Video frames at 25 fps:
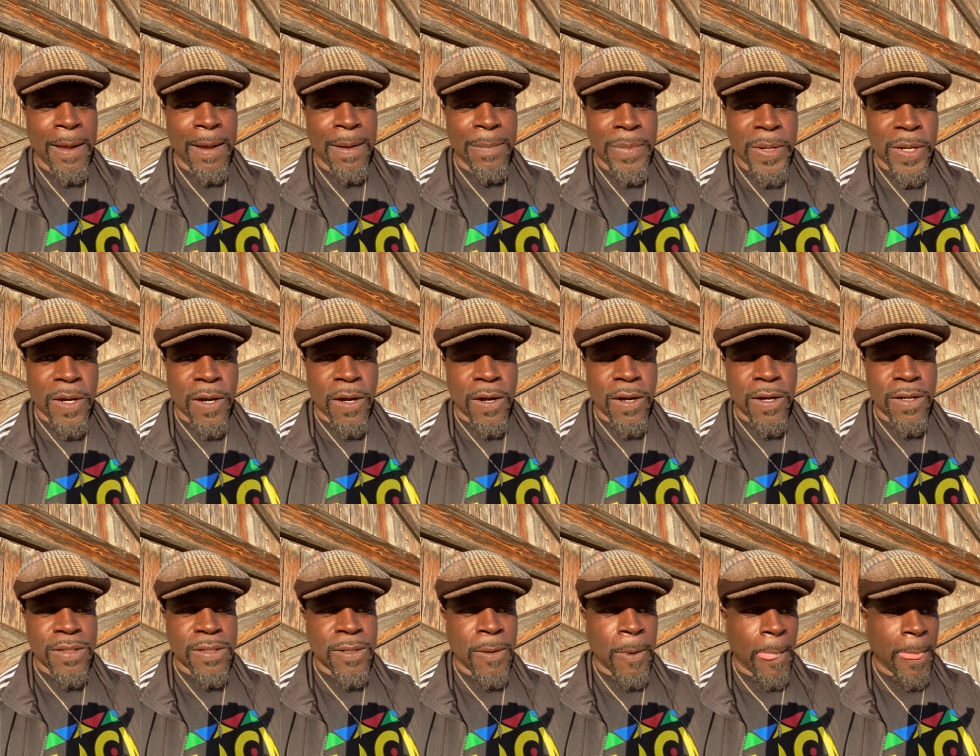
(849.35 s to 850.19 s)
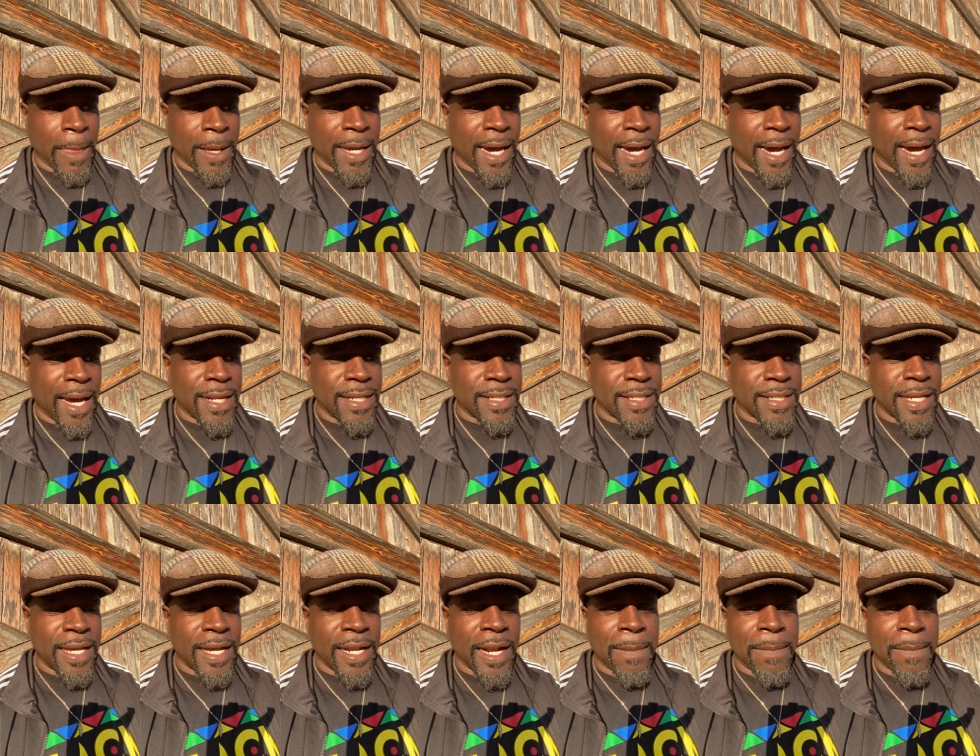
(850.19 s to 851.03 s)
because God is
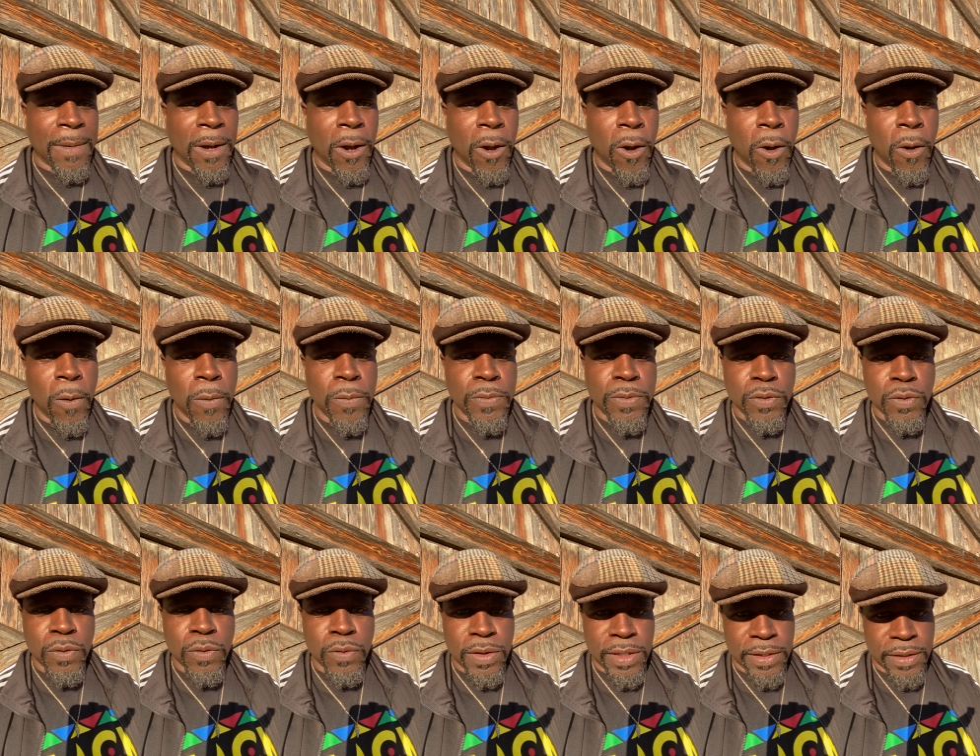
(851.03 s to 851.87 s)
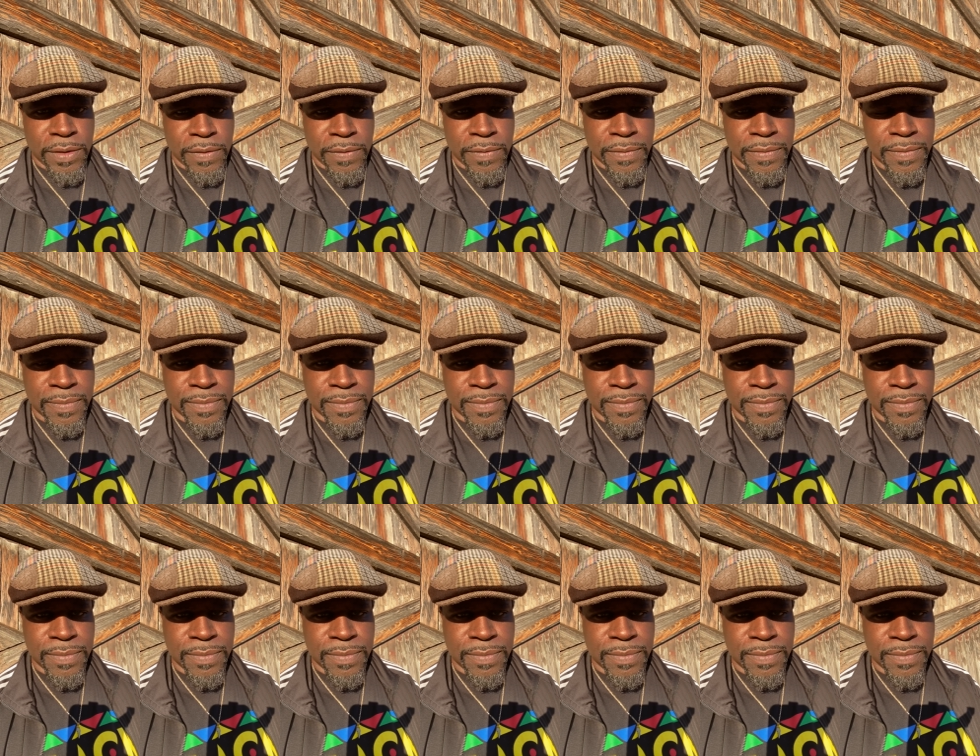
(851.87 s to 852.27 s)
saying, I'm homeschooling you.